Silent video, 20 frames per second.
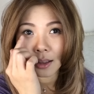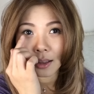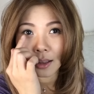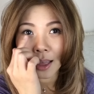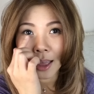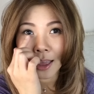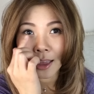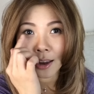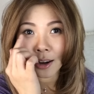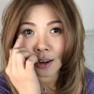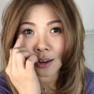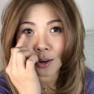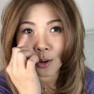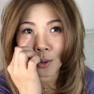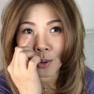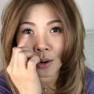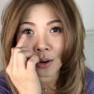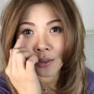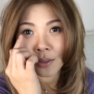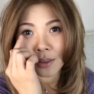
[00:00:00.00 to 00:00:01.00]
hair,
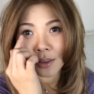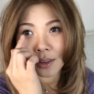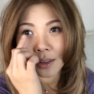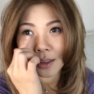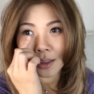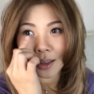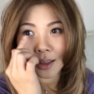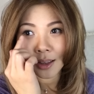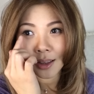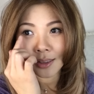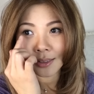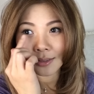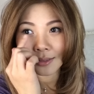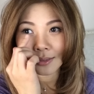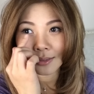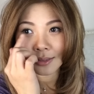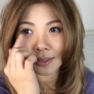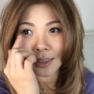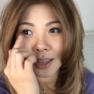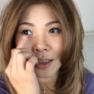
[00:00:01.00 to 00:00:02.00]
or
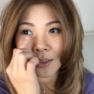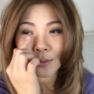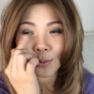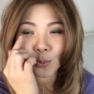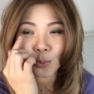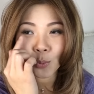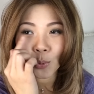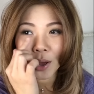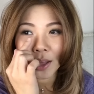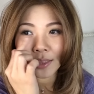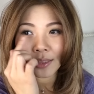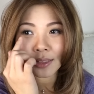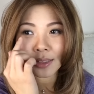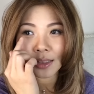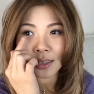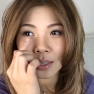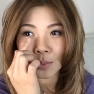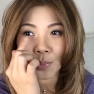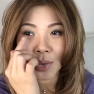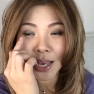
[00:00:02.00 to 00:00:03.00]
when
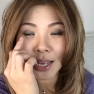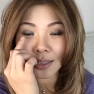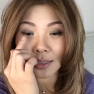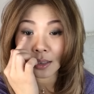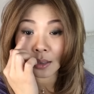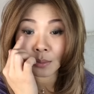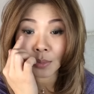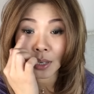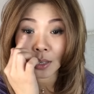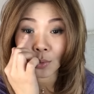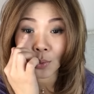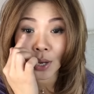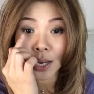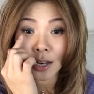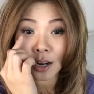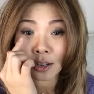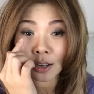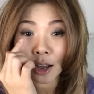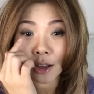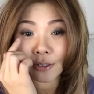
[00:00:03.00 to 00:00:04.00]
the space in between
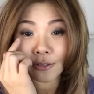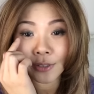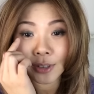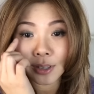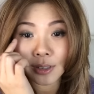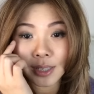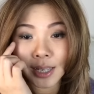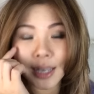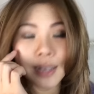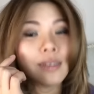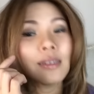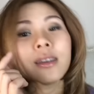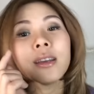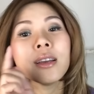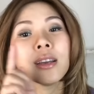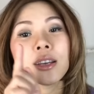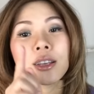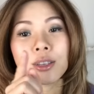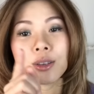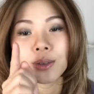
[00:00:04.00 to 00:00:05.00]
are not filled in,
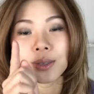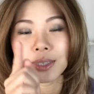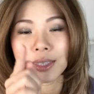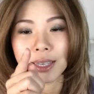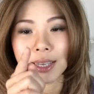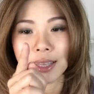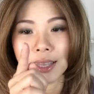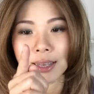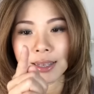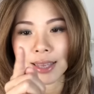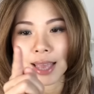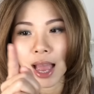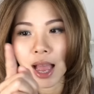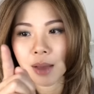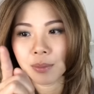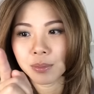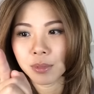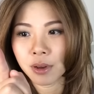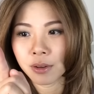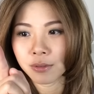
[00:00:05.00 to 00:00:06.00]
you see the
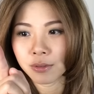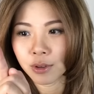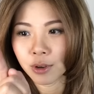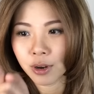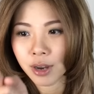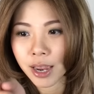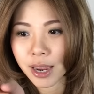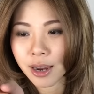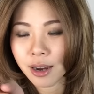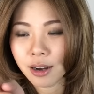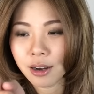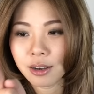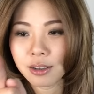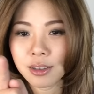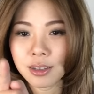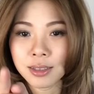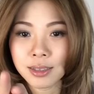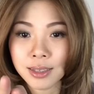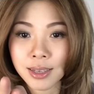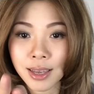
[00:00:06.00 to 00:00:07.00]
gap of your hair,
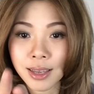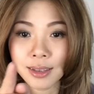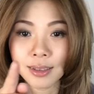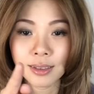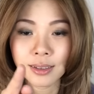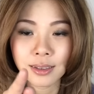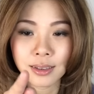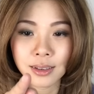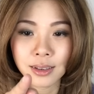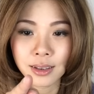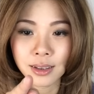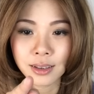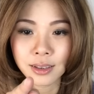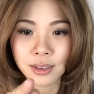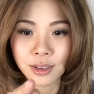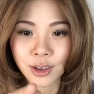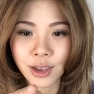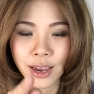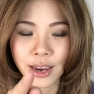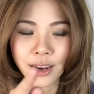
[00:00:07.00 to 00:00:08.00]
the skin,
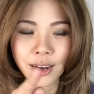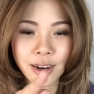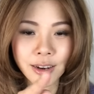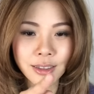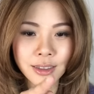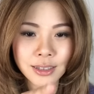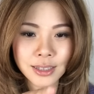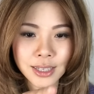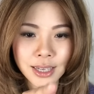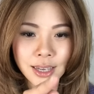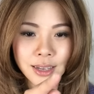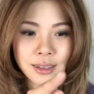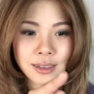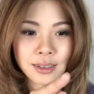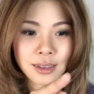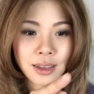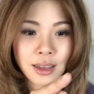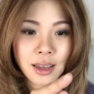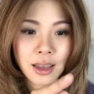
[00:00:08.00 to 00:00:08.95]
your hair, the skin,